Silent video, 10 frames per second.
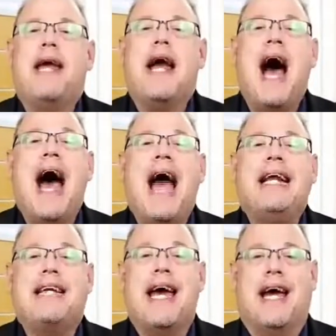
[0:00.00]
in being high
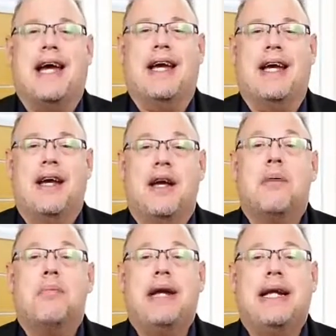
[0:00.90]
tech,
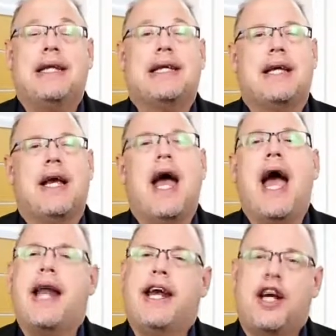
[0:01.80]
means
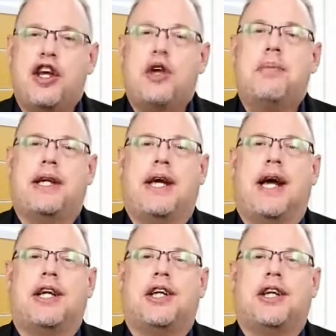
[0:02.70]
adding a human
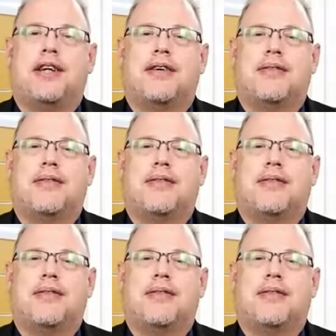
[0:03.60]
touch.